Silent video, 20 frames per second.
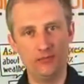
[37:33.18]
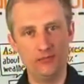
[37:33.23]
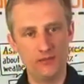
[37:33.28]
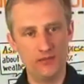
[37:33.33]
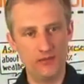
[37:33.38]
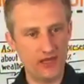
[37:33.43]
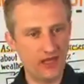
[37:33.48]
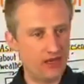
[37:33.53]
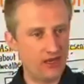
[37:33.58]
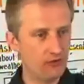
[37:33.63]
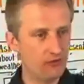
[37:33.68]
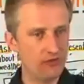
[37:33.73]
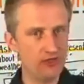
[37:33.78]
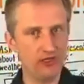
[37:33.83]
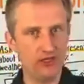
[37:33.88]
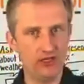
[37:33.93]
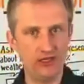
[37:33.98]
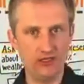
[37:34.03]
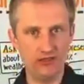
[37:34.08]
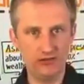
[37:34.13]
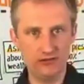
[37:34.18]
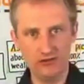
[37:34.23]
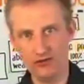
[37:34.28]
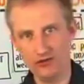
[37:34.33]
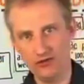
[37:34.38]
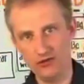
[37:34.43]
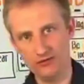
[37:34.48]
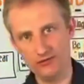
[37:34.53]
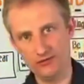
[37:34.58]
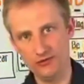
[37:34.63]
area
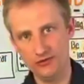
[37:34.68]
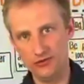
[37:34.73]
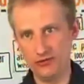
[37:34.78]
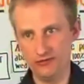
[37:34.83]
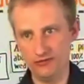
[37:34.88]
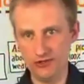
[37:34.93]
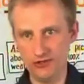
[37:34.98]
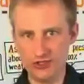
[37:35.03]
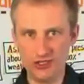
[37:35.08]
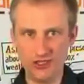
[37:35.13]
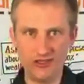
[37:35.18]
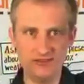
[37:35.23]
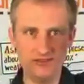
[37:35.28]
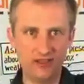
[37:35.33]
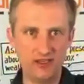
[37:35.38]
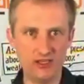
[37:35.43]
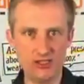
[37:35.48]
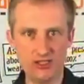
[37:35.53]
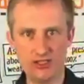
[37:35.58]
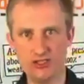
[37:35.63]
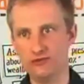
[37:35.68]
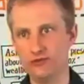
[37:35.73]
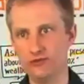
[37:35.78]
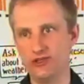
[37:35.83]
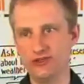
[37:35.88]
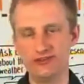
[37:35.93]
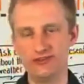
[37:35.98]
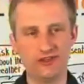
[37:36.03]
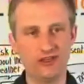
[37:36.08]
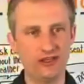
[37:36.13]
of your visualization where
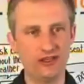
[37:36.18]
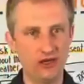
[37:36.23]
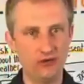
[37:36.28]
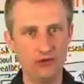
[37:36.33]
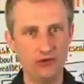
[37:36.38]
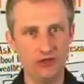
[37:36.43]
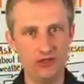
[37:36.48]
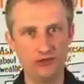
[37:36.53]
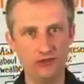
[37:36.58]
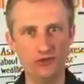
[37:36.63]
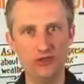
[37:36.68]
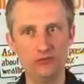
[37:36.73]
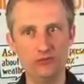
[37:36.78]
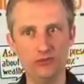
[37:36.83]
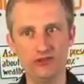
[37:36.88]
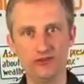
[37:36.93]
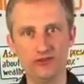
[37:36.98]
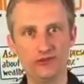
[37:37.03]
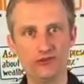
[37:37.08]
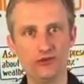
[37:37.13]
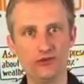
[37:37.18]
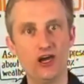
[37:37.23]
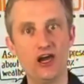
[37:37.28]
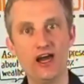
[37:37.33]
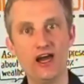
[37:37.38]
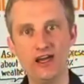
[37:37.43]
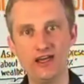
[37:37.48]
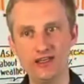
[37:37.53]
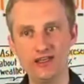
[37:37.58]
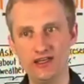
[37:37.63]
you say our agreements, or
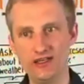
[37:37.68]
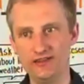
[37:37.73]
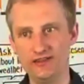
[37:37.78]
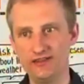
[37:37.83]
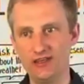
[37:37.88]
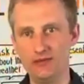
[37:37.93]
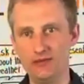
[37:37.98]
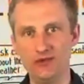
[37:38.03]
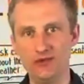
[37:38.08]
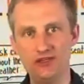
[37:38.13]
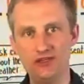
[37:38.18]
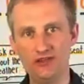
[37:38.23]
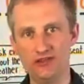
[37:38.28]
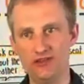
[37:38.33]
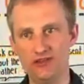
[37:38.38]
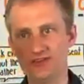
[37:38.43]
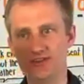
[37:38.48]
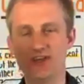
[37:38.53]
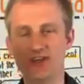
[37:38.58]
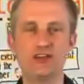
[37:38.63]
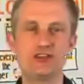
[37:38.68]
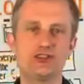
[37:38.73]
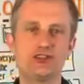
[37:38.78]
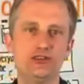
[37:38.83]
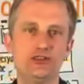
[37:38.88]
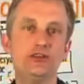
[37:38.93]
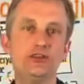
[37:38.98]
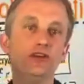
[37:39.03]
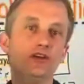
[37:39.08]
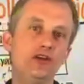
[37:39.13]
highlight them in the
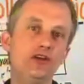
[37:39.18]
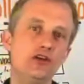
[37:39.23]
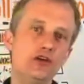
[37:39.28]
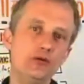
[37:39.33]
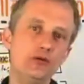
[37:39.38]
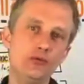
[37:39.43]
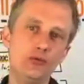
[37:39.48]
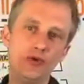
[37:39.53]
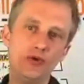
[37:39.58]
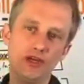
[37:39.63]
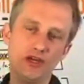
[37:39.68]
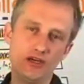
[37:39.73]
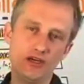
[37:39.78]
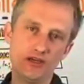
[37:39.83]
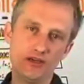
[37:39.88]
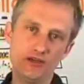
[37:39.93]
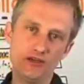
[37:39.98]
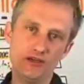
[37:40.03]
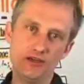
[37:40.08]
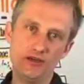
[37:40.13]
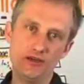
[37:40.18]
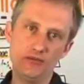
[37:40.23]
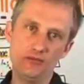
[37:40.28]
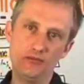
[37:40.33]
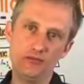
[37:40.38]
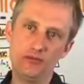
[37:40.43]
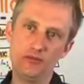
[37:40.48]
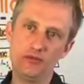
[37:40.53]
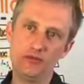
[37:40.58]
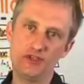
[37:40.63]
discussion where
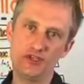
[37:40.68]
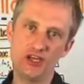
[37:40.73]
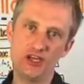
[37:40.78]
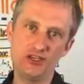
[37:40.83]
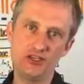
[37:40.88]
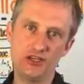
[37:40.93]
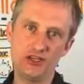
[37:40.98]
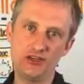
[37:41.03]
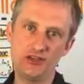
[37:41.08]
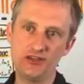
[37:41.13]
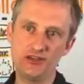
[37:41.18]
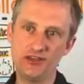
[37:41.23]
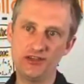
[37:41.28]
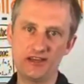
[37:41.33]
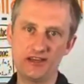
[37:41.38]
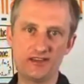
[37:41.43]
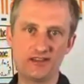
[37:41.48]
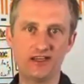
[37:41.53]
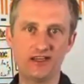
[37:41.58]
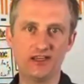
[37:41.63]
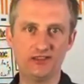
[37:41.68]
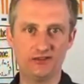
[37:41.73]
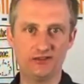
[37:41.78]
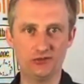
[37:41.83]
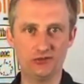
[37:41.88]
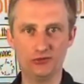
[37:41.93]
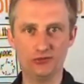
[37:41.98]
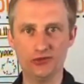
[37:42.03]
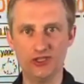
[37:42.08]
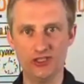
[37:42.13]
change the text color to
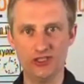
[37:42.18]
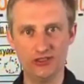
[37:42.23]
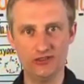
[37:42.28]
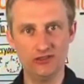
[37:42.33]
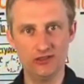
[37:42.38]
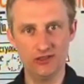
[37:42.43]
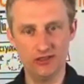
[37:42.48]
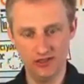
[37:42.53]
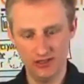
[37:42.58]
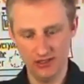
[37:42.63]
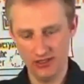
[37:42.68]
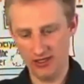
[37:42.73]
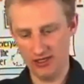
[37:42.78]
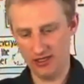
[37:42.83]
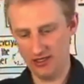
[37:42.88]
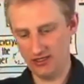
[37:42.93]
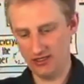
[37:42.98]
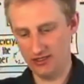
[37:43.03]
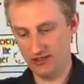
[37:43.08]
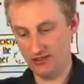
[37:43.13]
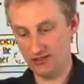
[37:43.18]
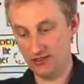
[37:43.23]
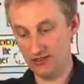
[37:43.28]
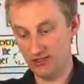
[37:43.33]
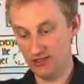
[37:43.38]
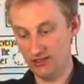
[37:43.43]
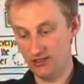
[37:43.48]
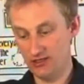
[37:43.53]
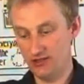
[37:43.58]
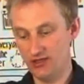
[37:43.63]
green, and
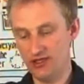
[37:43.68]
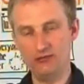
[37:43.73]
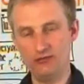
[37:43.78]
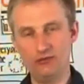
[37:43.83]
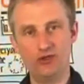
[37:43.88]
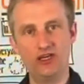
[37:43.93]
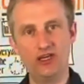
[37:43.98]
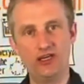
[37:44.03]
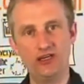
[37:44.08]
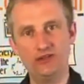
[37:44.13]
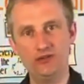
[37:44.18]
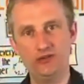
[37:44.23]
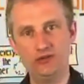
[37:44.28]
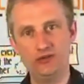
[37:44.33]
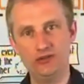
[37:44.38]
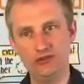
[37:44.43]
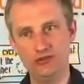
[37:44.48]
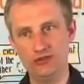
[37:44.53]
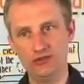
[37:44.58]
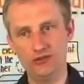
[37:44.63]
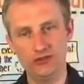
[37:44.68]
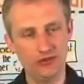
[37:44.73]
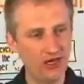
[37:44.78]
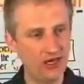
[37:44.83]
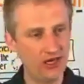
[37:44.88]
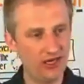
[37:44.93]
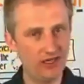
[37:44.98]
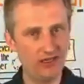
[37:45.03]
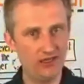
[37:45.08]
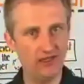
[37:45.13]
voila, you
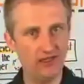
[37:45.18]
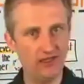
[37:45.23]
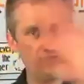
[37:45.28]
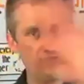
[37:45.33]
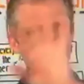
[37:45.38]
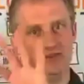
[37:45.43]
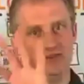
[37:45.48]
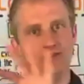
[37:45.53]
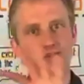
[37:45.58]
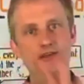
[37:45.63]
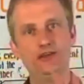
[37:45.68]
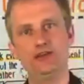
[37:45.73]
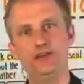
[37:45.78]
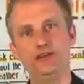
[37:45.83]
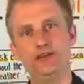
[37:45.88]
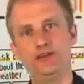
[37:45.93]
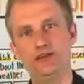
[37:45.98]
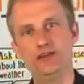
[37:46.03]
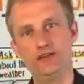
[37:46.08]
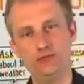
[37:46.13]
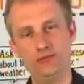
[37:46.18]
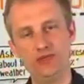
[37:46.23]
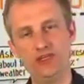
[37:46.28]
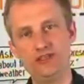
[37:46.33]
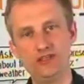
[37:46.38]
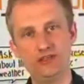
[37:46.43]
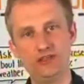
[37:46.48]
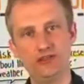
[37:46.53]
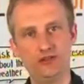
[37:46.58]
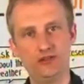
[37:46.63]
highlight in the
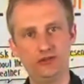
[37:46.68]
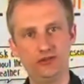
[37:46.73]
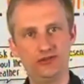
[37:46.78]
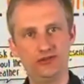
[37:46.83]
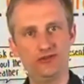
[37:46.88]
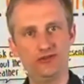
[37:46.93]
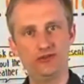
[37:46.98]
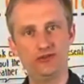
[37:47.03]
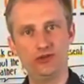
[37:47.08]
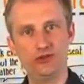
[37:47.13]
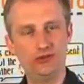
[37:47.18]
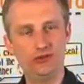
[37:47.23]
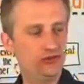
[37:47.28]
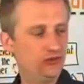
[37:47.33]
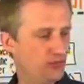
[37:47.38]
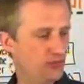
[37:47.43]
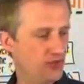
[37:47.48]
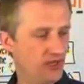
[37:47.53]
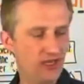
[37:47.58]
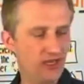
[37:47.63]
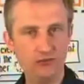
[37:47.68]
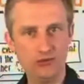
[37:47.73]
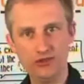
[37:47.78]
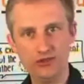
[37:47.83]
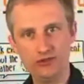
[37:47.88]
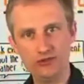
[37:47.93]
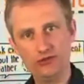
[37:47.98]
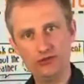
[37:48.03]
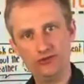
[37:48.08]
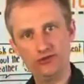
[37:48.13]
meeting notes, or use a pen when you
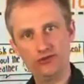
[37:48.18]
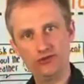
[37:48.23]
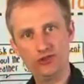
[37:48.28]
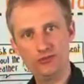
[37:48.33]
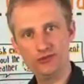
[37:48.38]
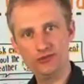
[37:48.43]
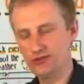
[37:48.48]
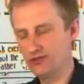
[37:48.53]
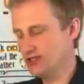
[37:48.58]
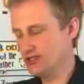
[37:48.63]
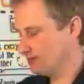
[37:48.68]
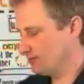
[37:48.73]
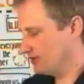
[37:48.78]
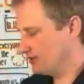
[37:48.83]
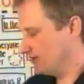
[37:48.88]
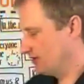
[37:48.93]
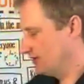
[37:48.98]
use a top-down camera,